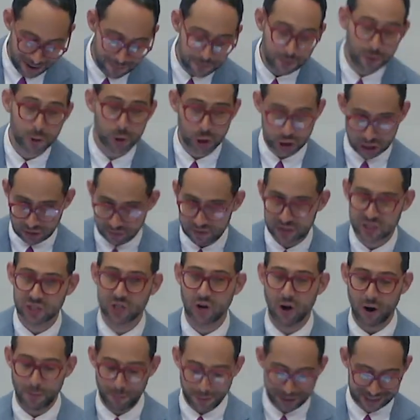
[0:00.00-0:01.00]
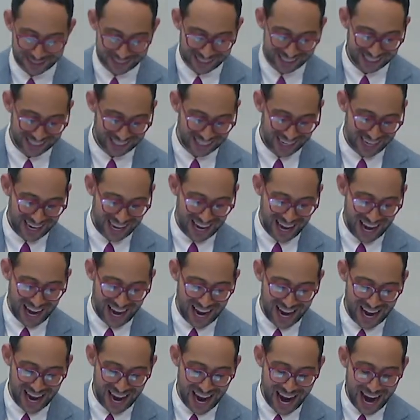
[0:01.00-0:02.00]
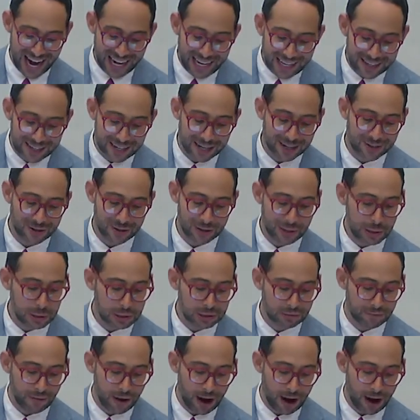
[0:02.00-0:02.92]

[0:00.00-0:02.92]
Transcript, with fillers: a version of this topic. Uh, any clinical use